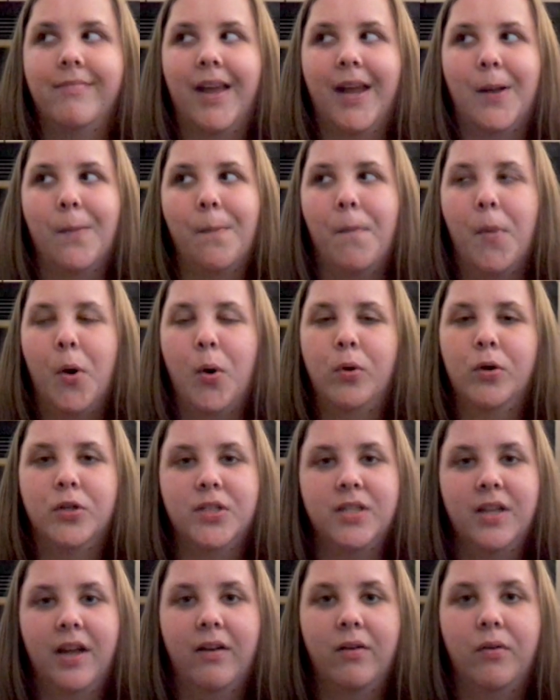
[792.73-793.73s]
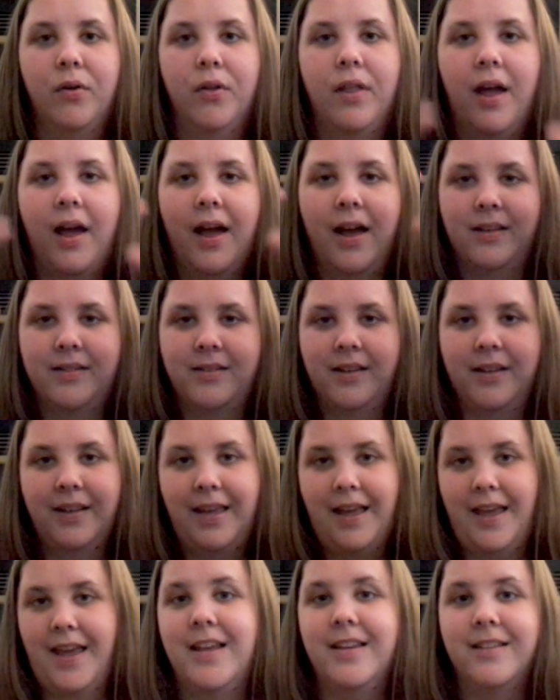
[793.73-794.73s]
like motorcycle that has a
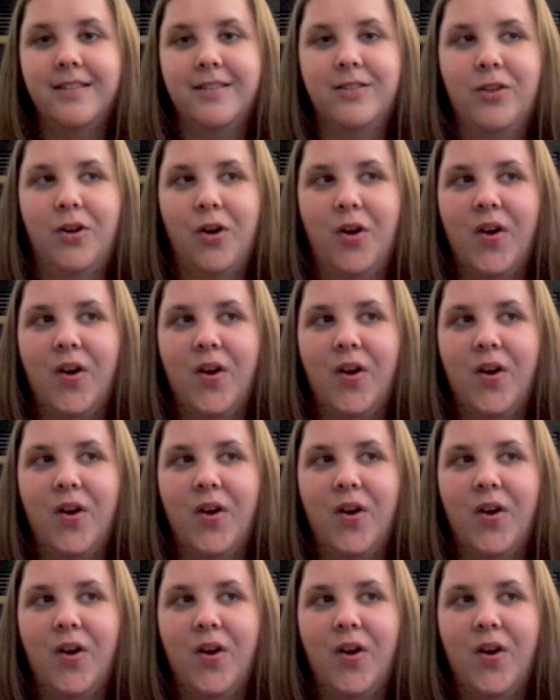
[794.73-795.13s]
case